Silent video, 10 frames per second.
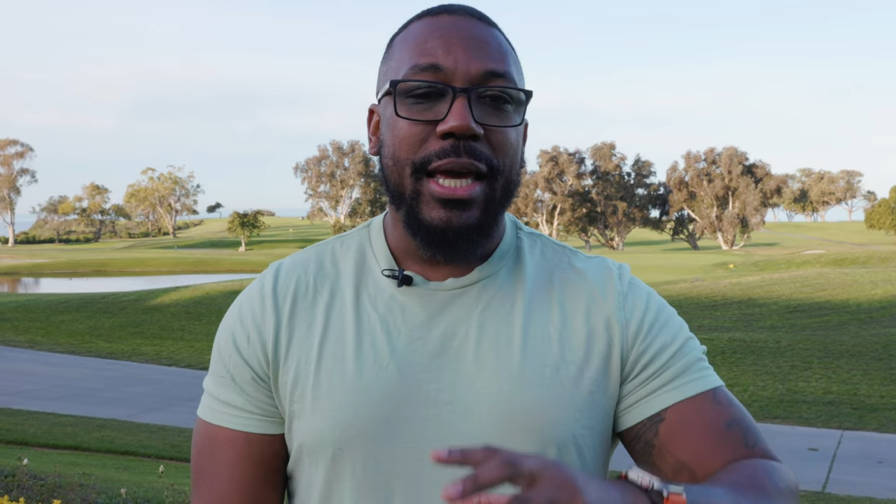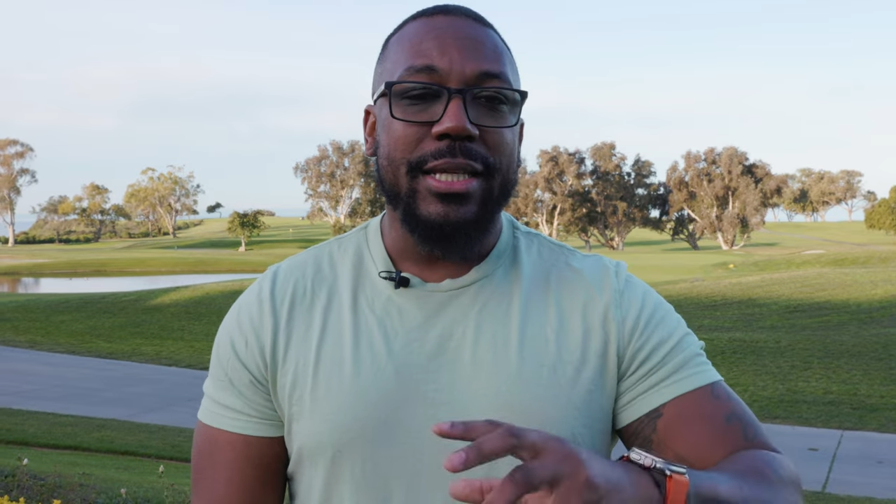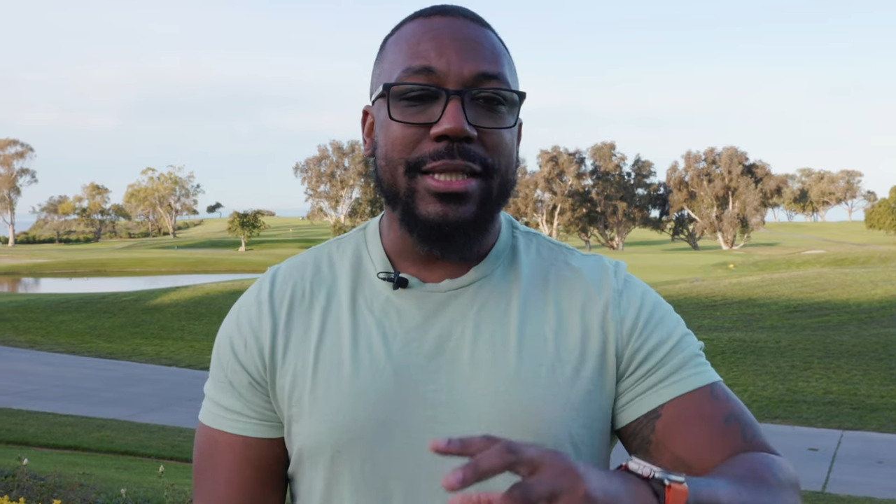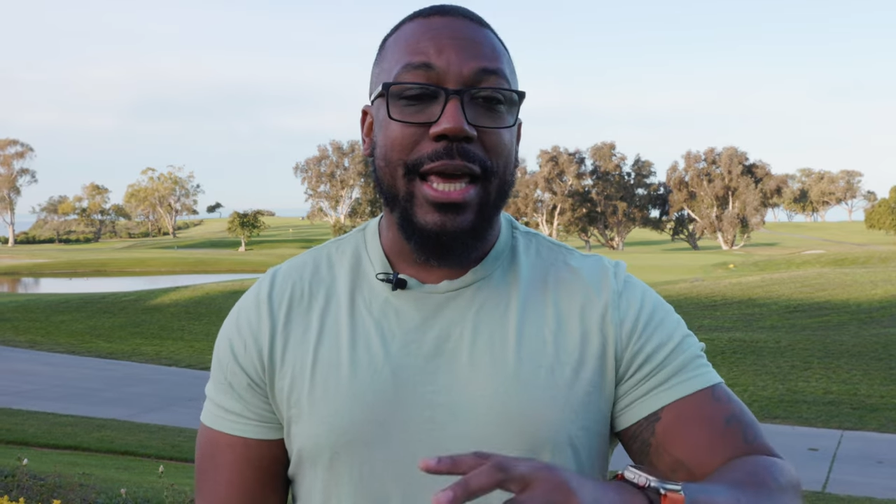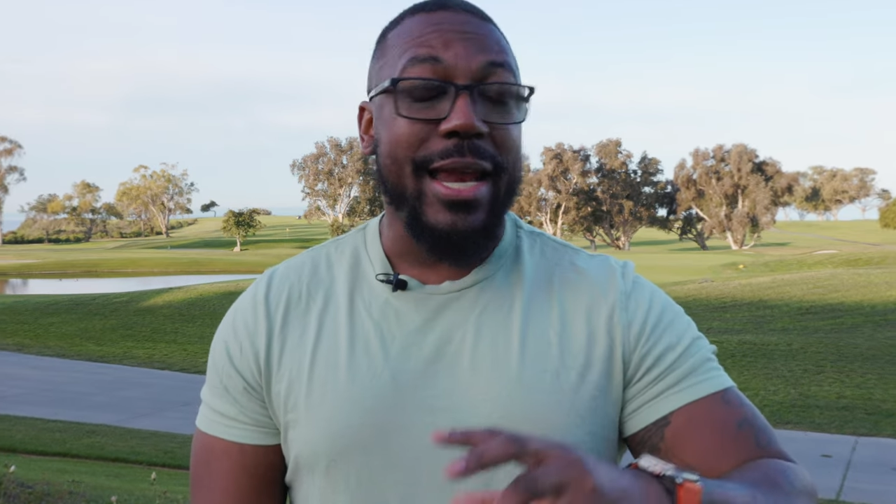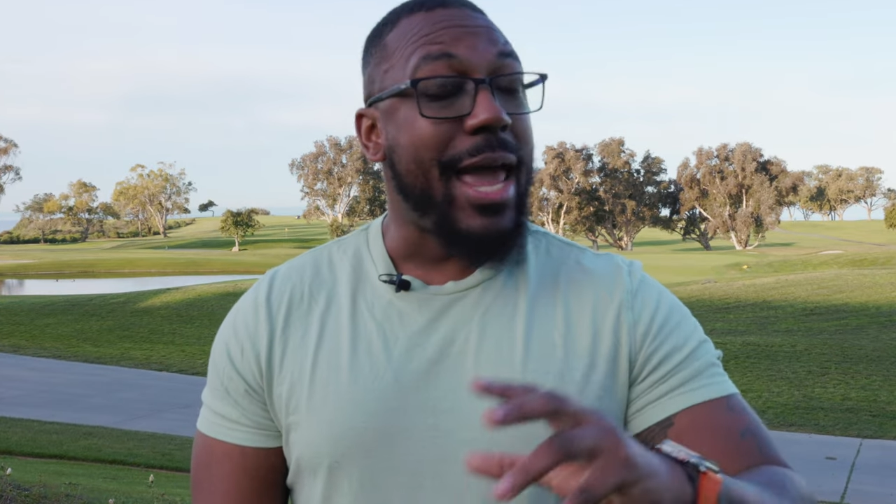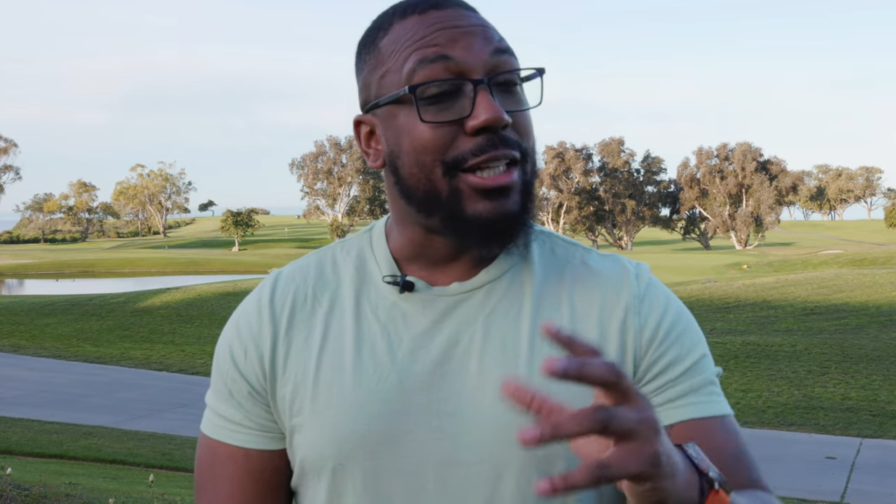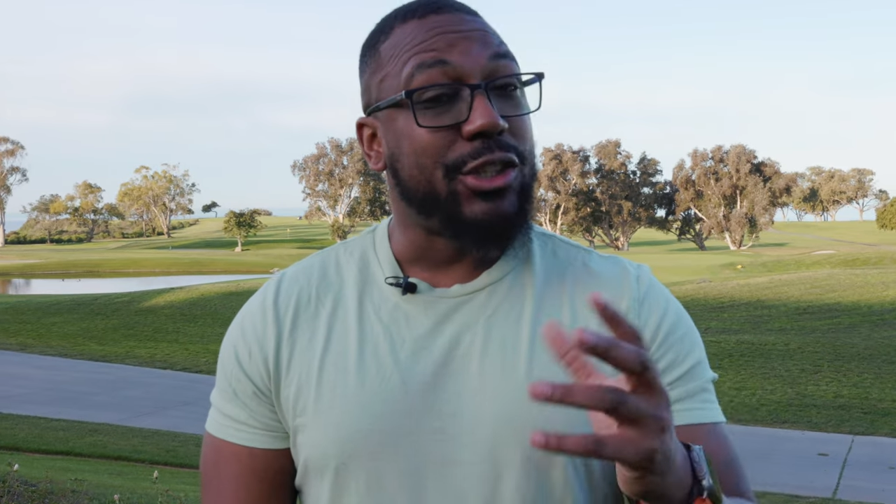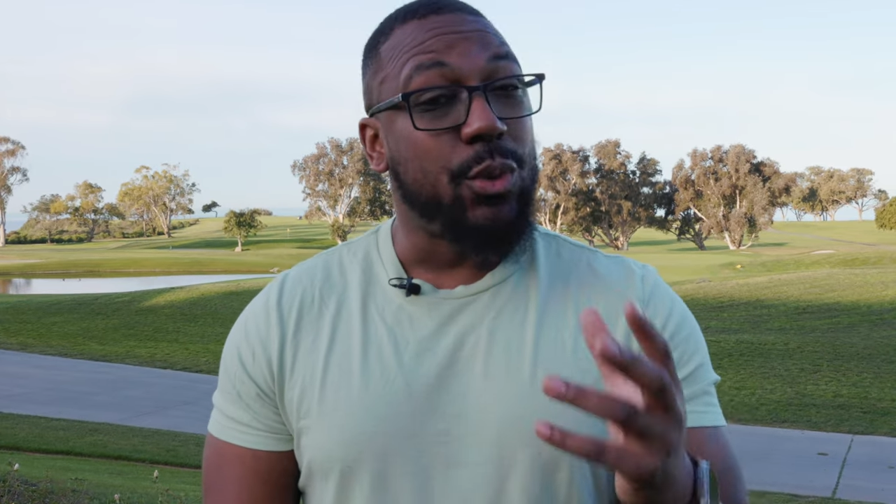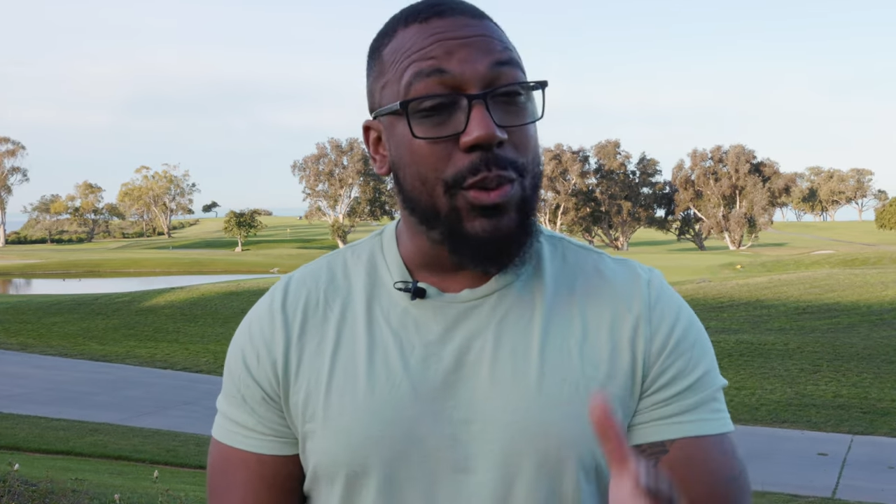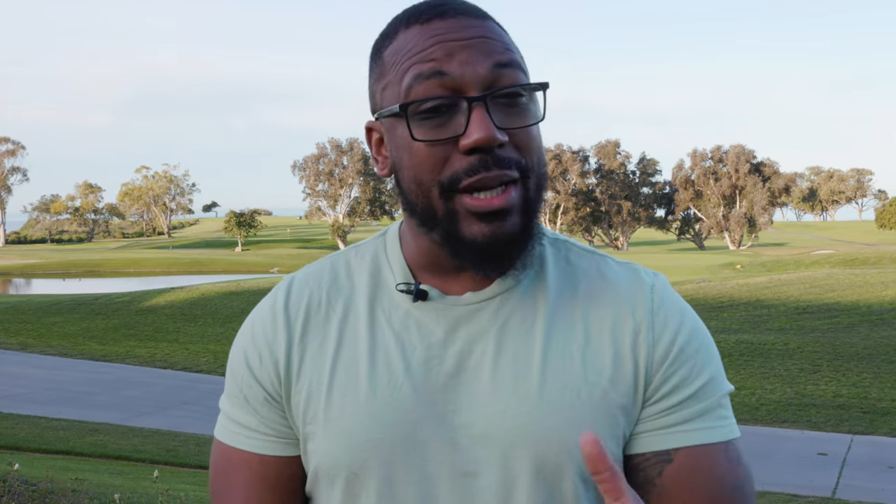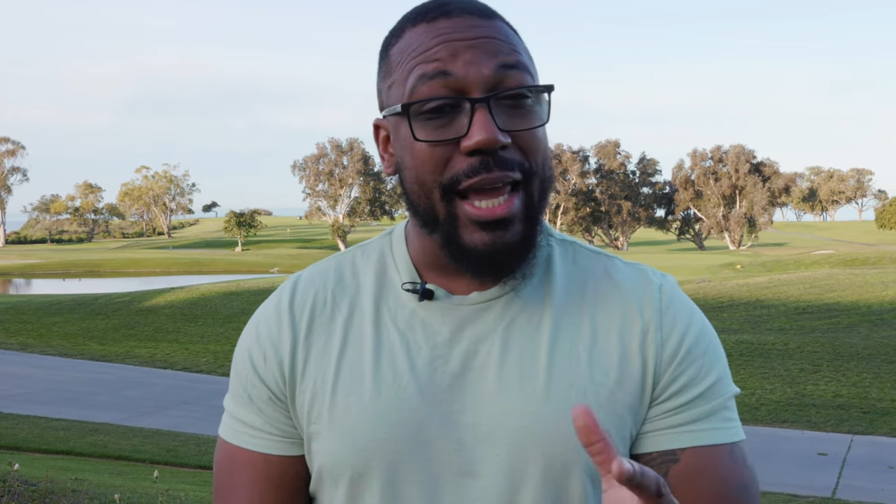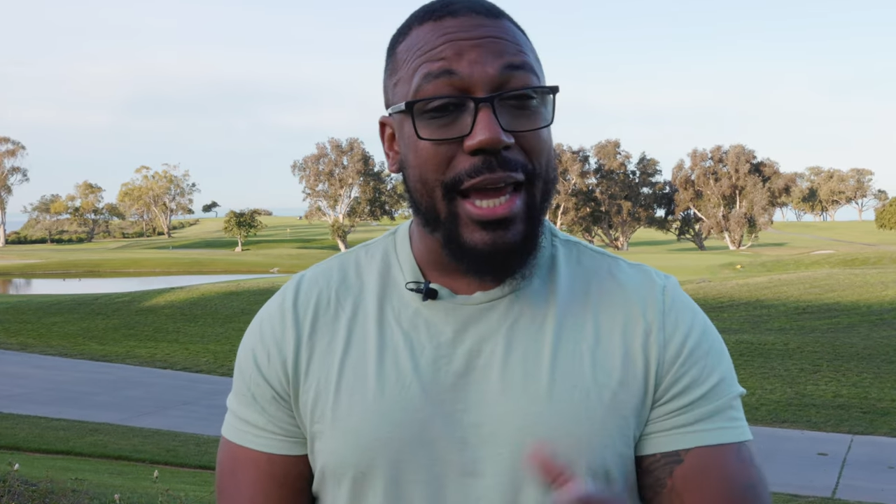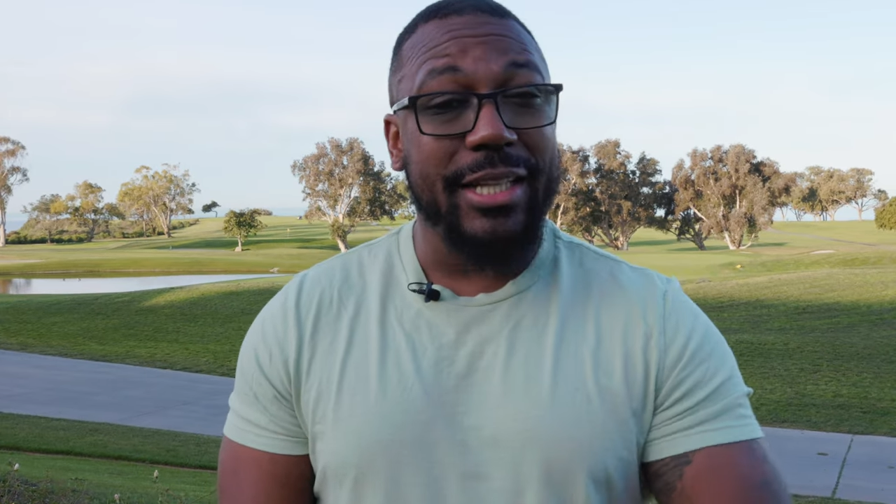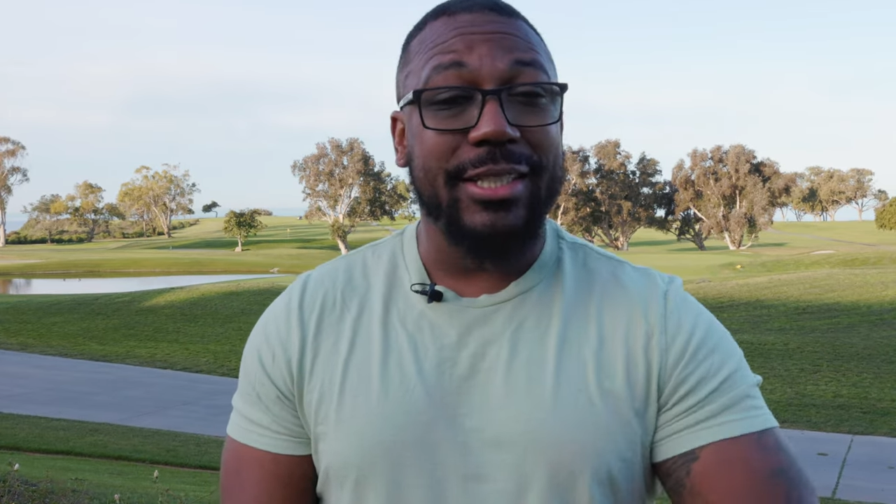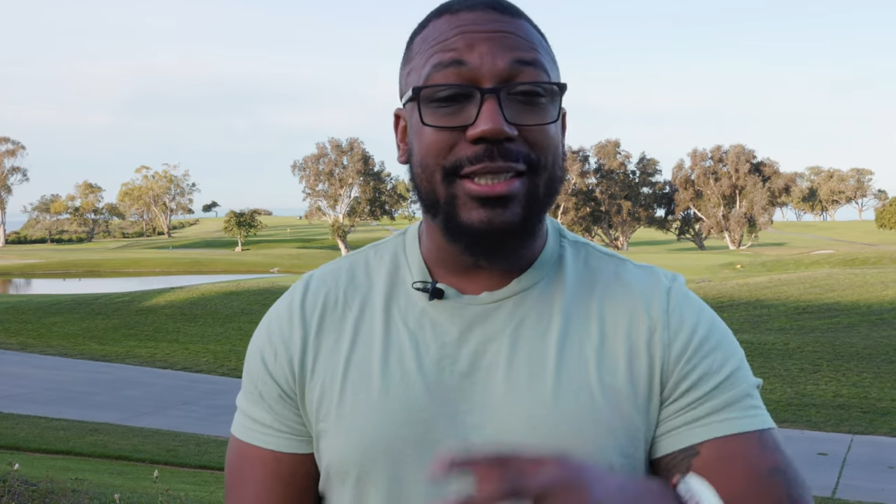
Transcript: is that at a 28 to